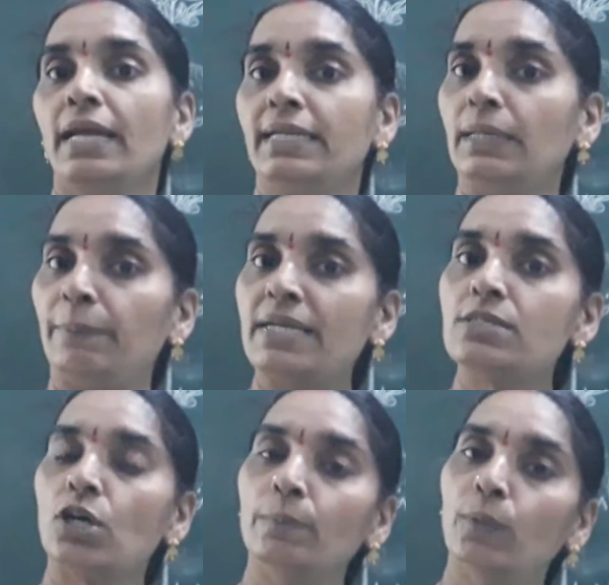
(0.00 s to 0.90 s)
It
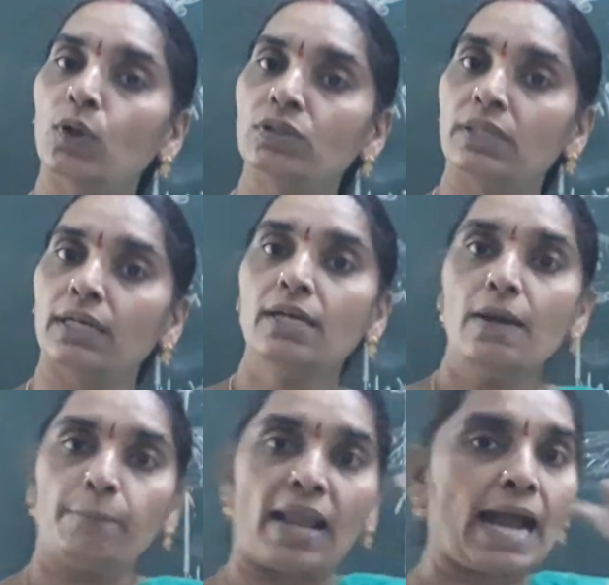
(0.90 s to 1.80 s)
depends on both
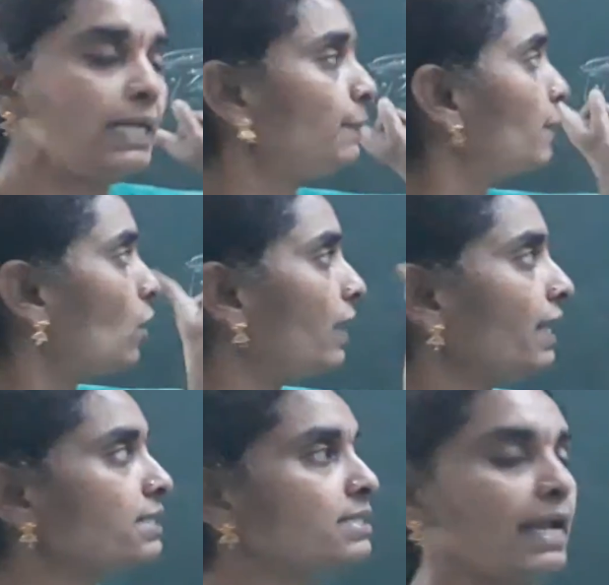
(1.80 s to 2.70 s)
the plant
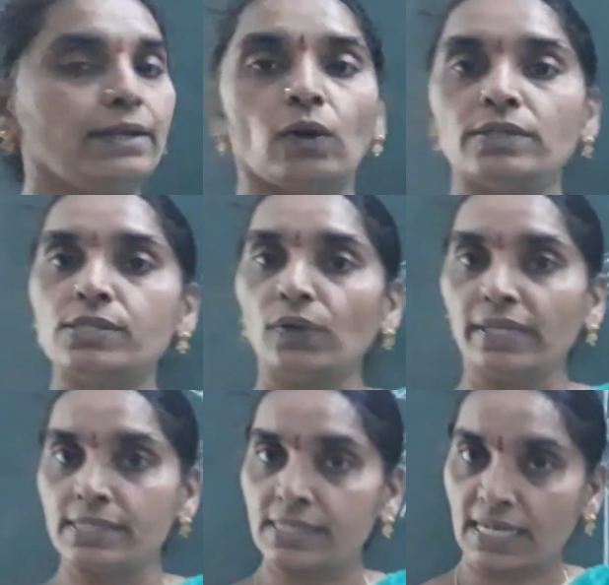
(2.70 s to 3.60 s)
products and also
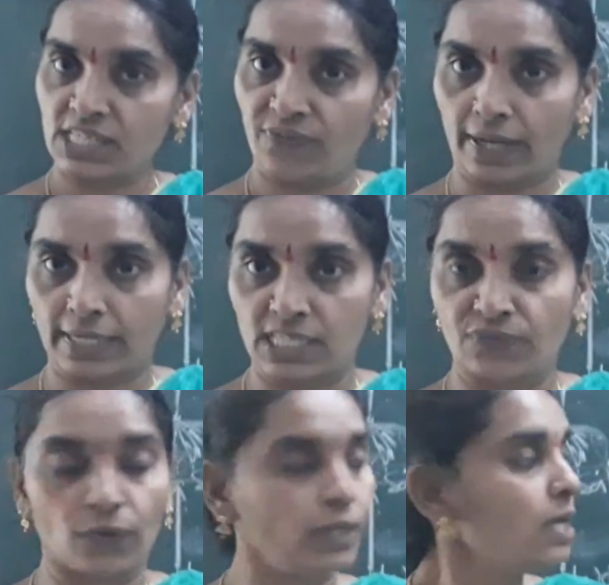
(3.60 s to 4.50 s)
insects for its
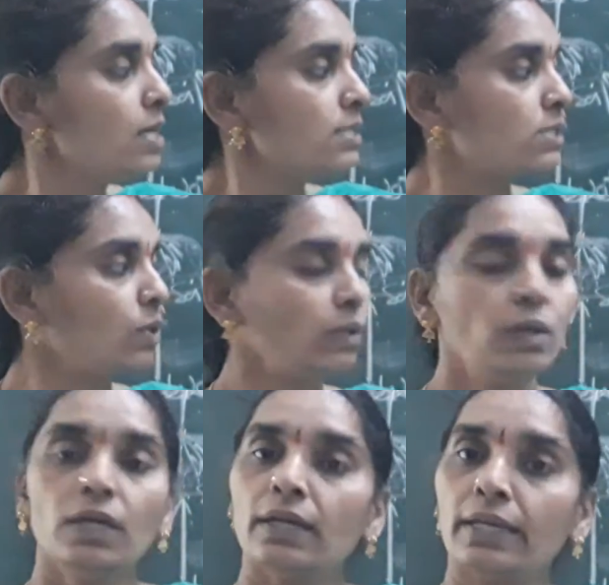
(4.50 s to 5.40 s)
food.
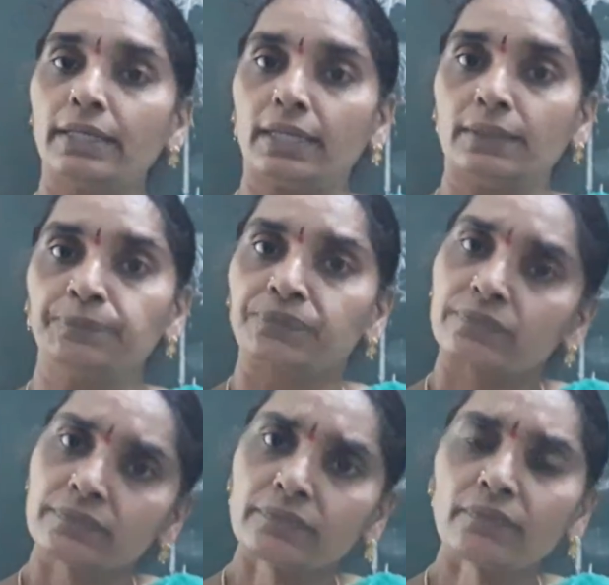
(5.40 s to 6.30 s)
So it
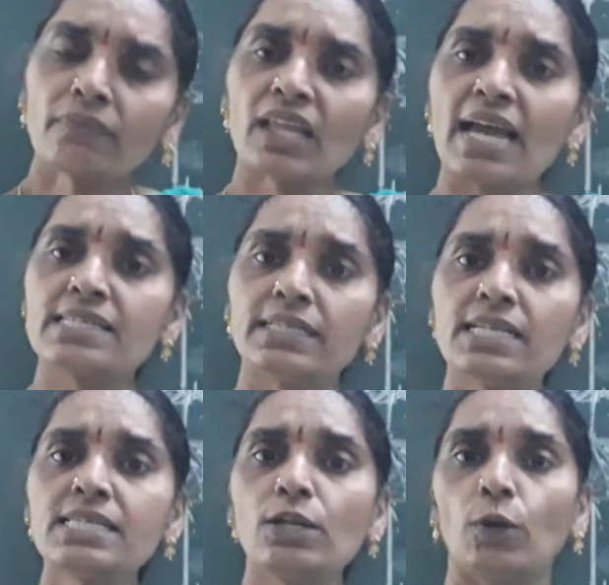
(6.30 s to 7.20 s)
as it
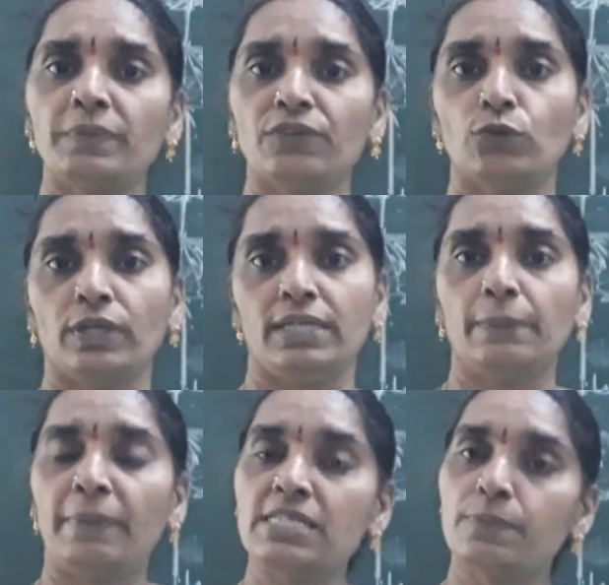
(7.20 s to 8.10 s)
is an omnivore, it
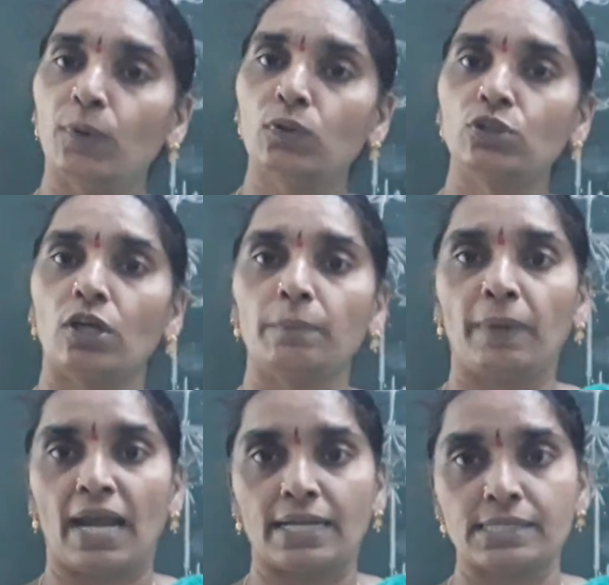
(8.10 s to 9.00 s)
depends both on
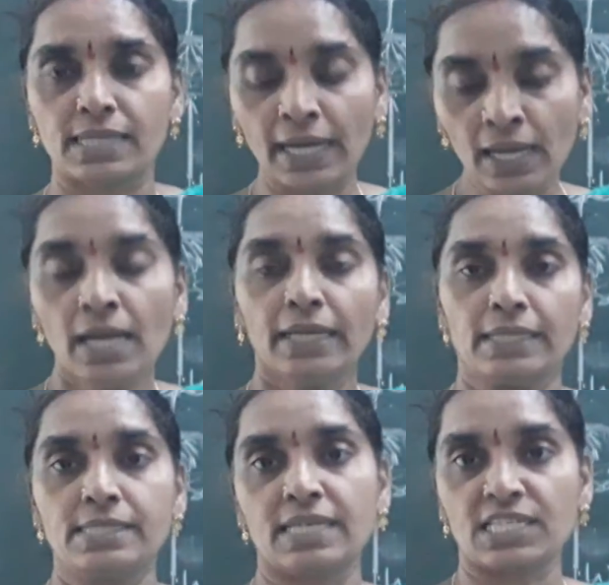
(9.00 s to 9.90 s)
plants and
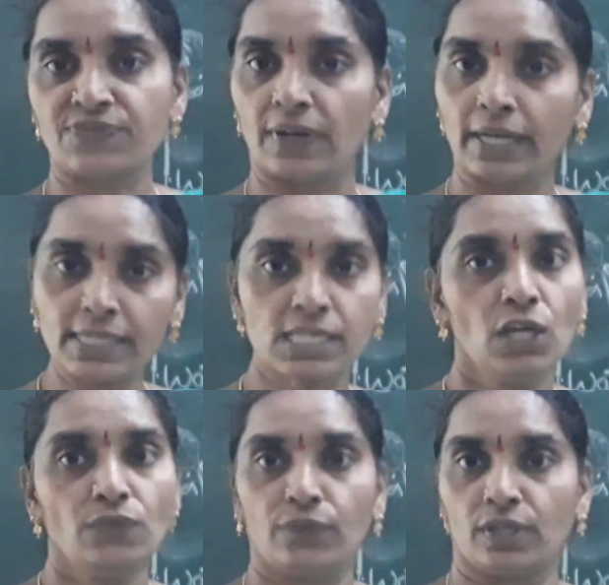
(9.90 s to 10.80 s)
insects for its
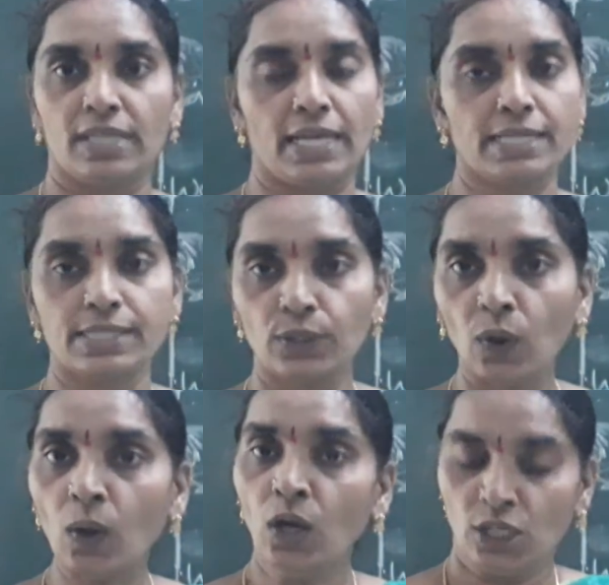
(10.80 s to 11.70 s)
food. There is
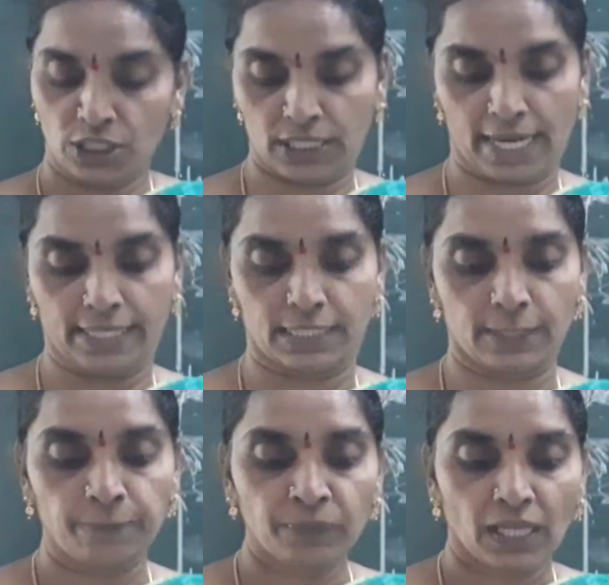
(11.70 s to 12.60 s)
no change.
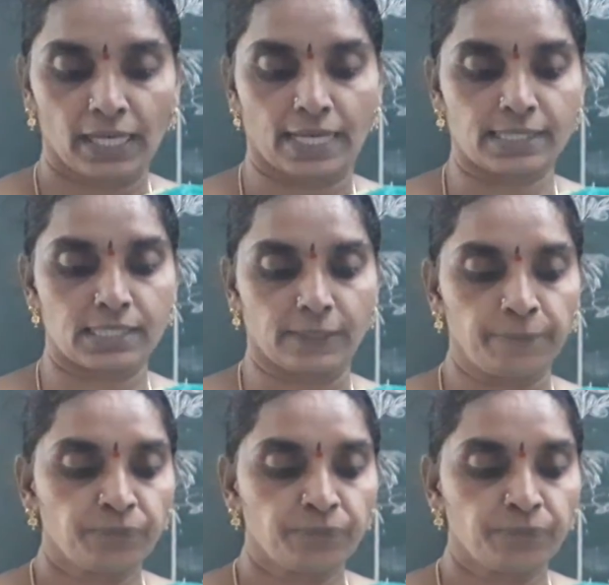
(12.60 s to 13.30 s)
Next,